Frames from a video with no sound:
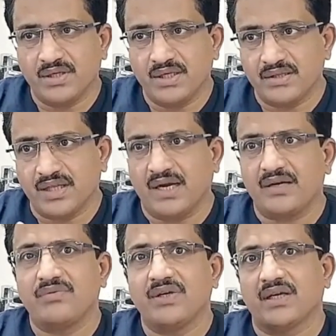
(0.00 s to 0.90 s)
in
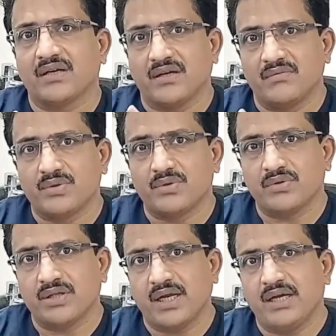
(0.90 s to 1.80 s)
that we can come to
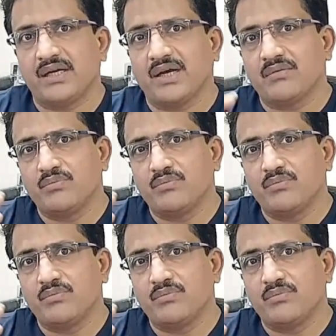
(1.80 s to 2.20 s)
know the entire